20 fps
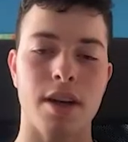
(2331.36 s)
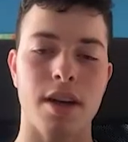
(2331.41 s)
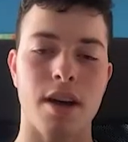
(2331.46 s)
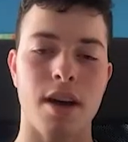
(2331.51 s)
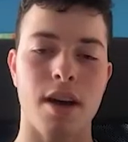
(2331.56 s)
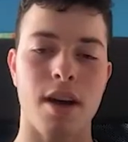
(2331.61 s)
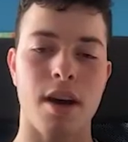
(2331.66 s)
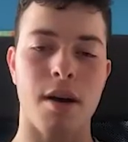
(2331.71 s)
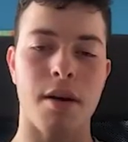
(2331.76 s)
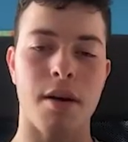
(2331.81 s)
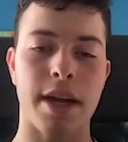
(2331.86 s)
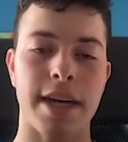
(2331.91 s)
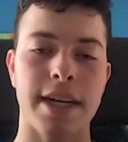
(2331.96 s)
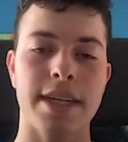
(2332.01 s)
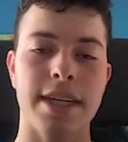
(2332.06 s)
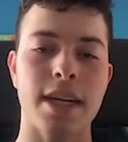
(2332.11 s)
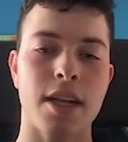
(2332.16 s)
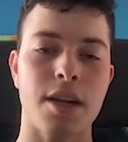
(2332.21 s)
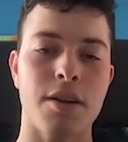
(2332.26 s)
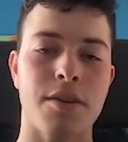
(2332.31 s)

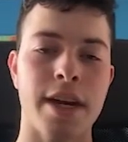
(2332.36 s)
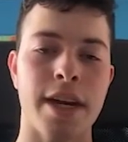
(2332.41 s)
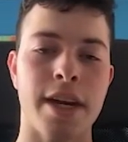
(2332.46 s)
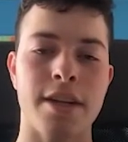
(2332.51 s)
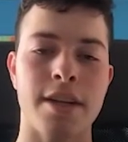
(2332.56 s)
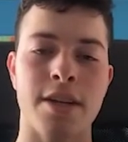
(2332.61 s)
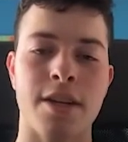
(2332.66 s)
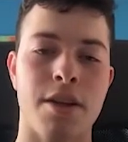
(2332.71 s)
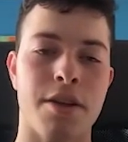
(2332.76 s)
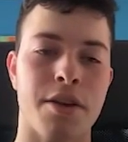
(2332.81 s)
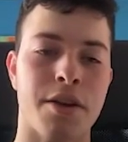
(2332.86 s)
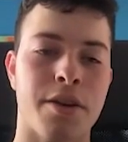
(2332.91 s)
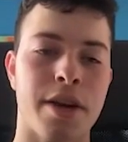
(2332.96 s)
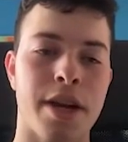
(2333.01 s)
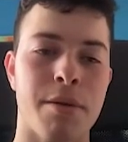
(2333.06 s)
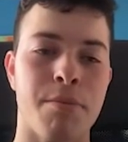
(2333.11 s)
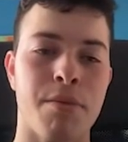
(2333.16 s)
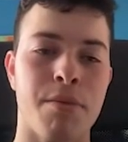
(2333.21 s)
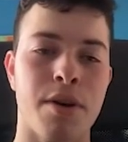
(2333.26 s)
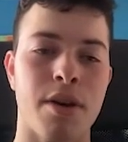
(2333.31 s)
Accelerate is another
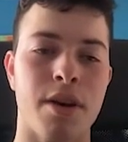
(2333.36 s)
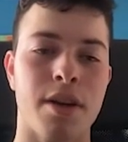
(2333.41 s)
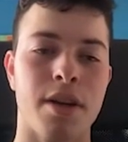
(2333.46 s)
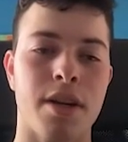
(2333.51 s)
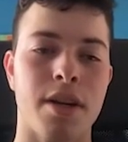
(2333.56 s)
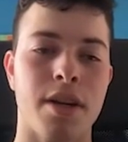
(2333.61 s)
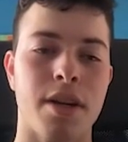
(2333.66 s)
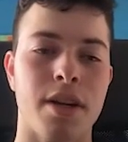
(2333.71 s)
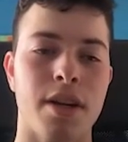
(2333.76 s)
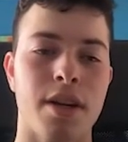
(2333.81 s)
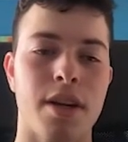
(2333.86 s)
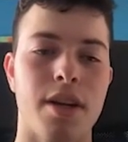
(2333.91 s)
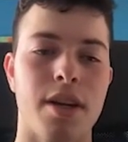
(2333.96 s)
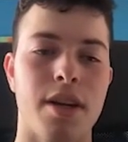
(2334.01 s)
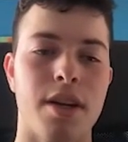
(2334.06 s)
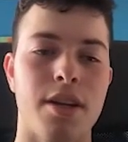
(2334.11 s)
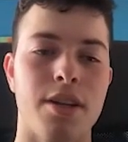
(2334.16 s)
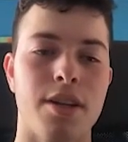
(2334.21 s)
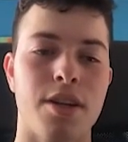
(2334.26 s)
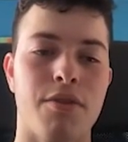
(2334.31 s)
great book.
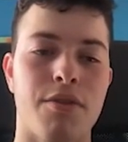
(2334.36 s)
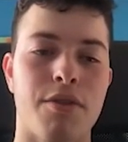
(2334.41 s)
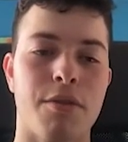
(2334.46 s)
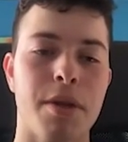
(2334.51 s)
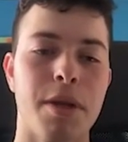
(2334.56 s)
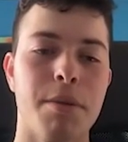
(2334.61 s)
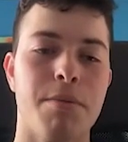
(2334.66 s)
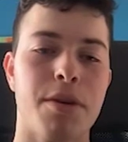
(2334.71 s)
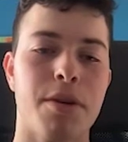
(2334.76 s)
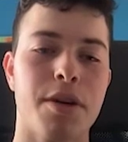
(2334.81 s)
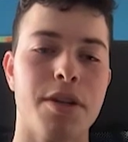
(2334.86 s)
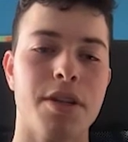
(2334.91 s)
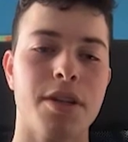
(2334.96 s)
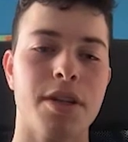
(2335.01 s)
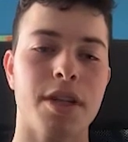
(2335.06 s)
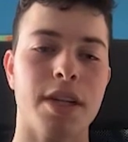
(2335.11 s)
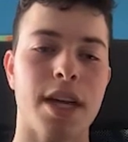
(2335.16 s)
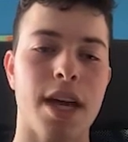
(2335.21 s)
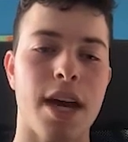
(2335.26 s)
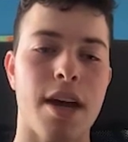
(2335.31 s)
So for me
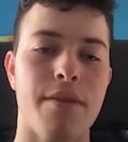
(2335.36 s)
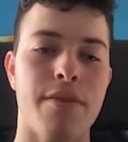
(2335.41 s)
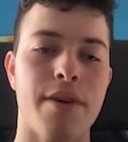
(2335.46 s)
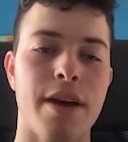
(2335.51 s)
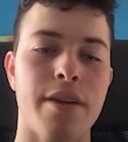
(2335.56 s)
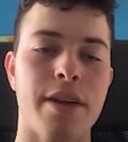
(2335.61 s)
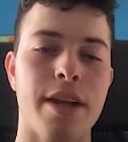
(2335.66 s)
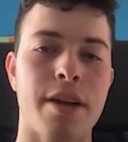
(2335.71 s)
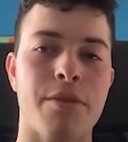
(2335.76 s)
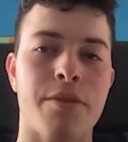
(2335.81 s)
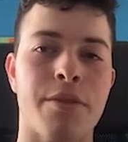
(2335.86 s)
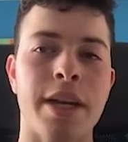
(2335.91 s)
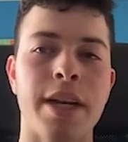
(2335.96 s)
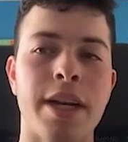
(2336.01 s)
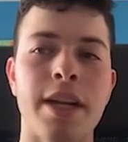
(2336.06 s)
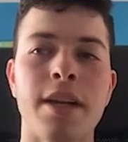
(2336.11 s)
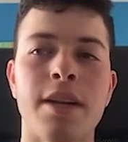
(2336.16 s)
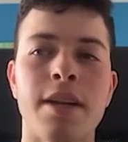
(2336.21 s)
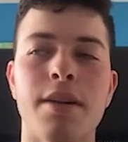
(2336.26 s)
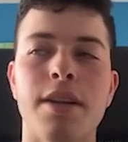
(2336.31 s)
personally, I found that
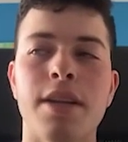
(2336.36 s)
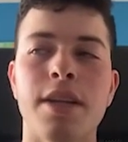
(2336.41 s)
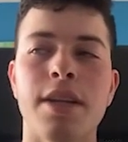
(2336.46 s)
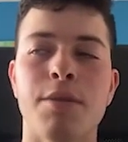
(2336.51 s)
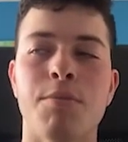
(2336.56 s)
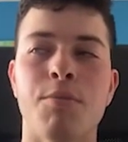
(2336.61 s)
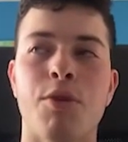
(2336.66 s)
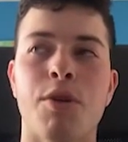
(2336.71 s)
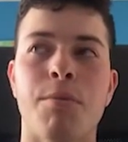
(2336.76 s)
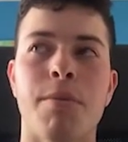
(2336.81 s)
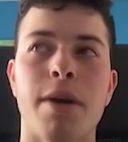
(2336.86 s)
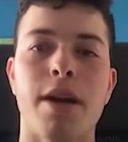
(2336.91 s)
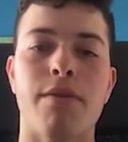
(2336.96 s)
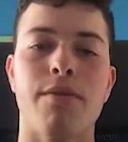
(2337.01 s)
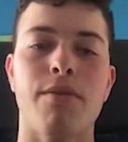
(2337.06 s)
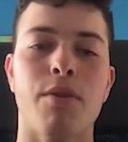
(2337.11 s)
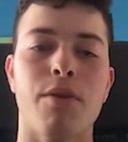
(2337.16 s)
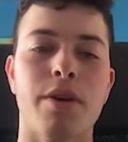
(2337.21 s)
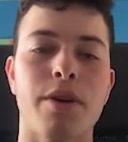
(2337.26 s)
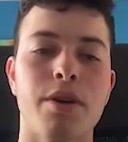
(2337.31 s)
reading these more
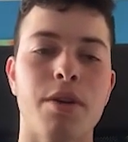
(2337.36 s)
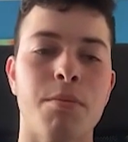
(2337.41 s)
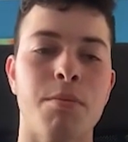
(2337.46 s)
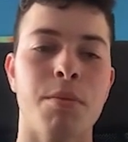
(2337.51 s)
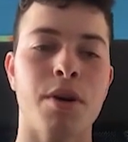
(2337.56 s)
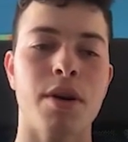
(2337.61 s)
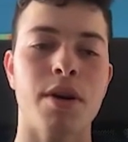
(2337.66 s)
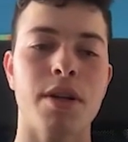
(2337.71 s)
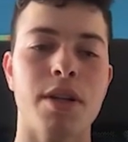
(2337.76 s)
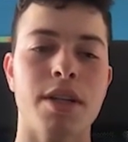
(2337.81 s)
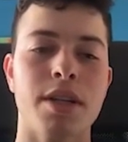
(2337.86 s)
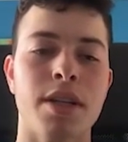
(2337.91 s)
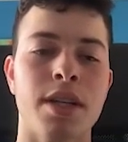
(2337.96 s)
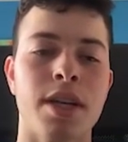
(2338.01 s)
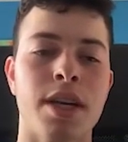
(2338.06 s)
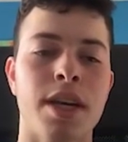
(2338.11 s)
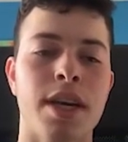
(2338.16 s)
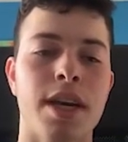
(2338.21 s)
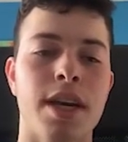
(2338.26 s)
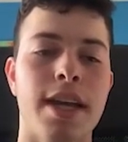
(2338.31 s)
metaphorical books
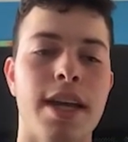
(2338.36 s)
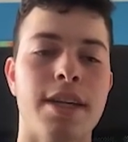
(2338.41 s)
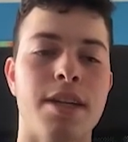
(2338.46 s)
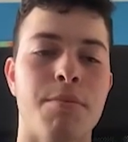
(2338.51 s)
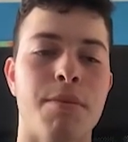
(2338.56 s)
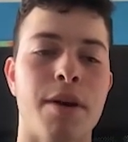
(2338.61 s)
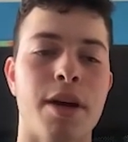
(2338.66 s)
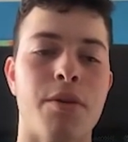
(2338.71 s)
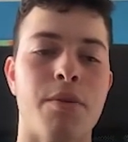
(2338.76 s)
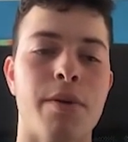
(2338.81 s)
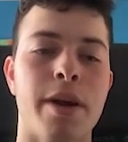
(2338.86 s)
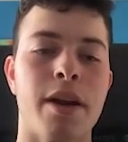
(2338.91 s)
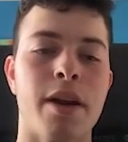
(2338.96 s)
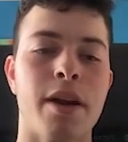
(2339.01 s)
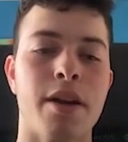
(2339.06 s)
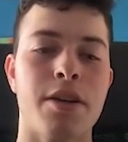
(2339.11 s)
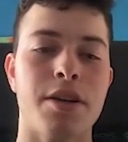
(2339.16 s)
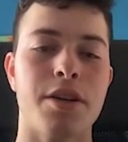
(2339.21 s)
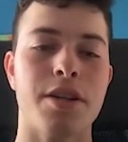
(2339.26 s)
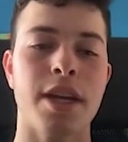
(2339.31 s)
is a better way to
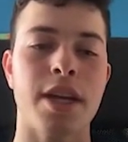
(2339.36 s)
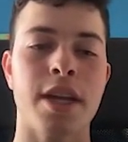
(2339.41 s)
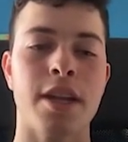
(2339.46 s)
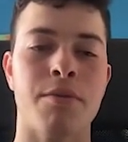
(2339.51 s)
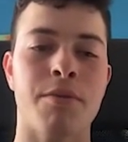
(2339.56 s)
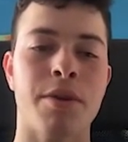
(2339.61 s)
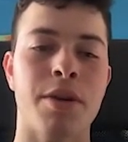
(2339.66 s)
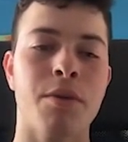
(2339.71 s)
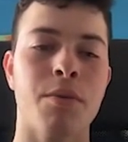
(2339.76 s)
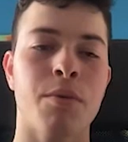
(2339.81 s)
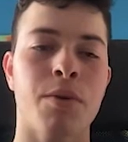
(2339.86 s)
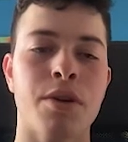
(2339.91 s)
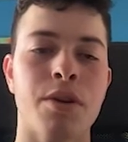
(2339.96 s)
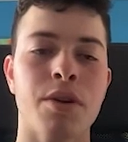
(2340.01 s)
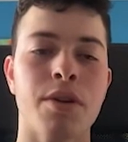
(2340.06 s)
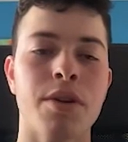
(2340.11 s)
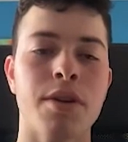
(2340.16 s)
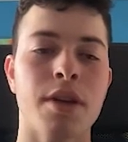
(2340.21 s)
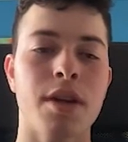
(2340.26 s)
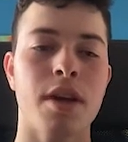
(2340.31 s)
understand the real
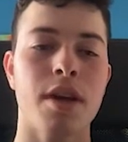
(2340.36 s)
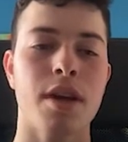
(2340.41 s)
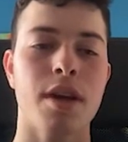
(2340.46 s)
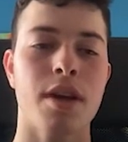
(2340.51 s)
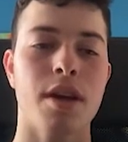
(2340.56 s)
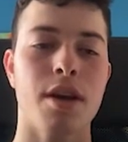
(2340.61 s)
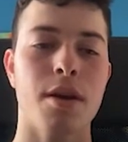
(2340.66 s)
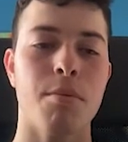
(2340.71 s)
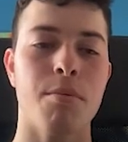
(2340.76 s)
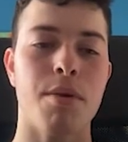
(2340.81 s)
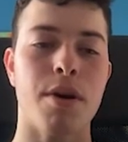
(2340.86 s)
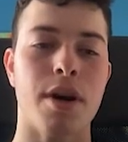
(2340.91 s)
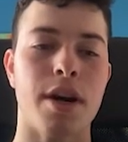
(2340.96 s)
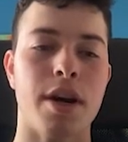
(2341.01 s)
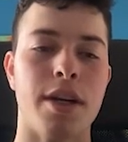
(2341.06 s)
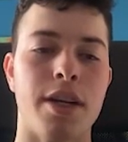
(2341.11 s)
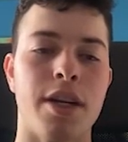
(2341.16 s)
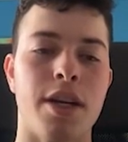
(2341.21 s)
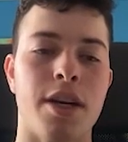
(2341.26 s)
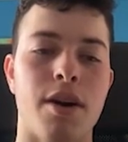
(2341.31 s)
world.
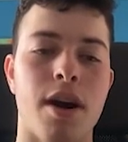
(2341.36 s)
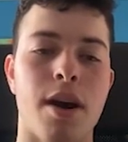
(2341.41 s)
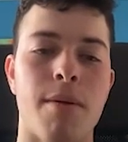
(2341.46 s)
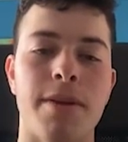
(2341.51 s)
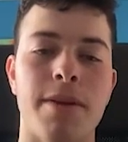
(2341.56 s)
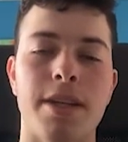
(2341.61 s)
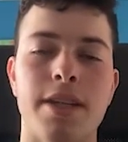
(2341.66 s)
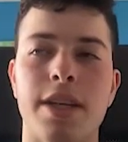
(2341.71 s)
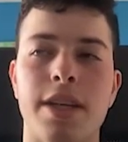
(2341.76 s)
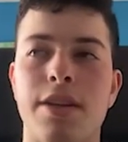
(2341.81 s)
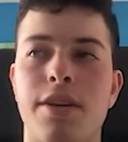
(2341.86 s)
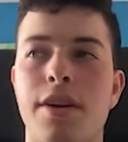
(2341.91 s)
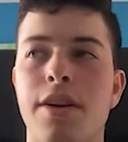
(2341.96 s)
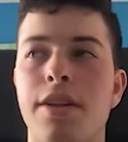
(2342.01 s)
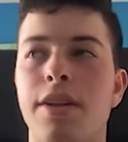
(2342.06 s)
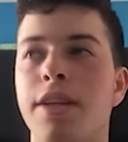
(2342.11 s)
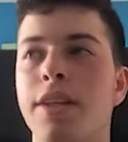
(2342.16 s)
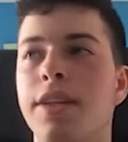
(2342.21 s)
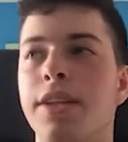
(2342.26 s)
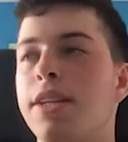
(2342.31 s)
But obviously there are
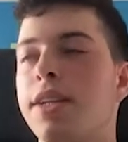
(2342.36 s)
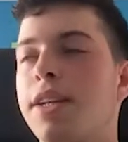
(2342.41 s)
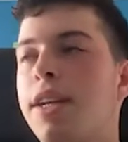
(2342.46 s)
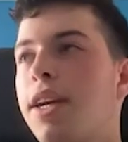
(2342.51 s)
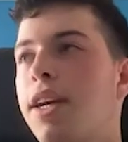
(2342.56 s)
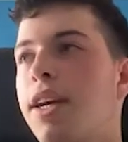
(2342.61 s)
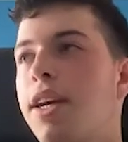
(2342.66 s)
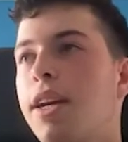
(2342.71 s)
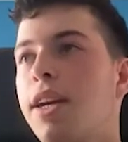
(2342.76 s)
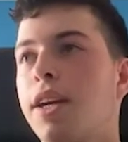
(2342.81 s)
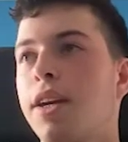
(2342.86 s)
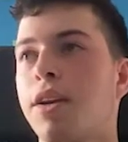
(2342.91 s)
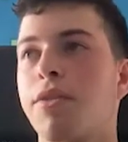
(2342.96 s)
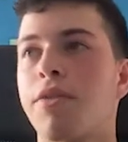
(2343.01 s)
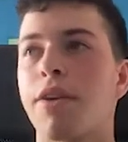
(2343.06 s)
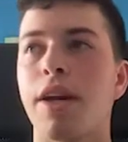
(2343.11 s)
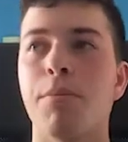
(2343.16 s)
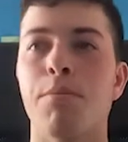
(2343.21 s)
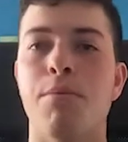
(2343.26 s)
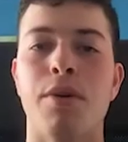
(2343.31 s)
these
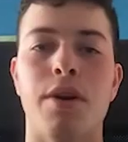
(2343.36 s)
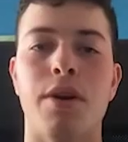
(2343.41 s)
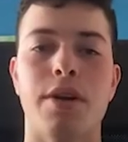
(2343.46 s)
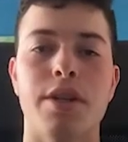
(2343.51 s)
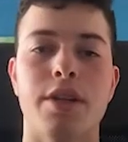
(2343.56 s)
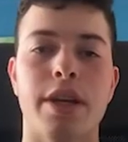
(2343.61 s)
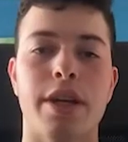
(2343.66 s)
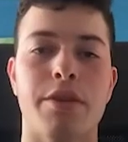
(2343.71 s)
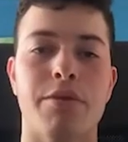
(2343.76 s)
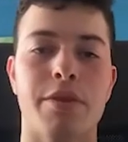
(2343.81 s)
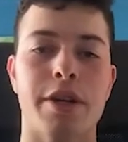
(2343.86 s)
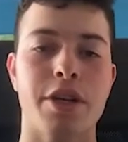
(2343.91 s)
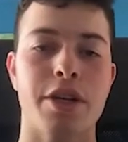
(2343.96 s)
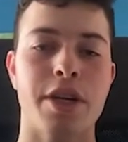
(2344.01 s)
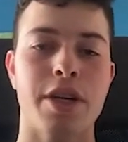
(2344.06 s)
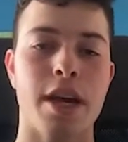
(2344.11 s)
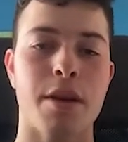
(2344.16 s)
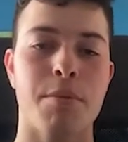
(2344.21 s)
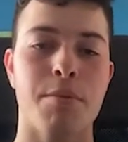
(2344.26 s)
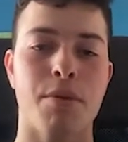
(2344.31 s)
great books like Rich
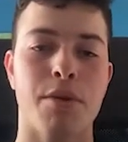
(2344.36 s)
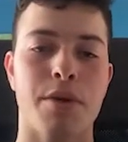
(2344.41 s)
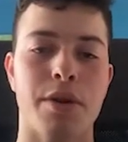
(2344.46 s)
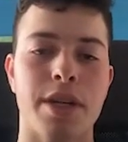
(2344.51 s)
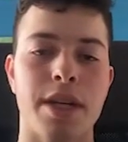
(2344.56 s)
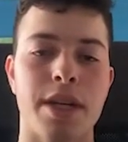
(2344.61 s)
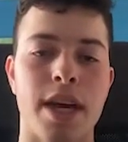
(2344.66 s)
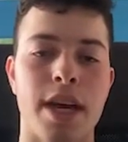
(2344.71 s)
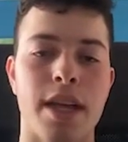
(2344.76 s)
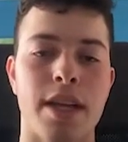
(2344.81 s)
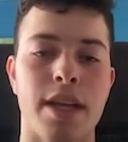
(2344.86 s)
Dad, Poor Dad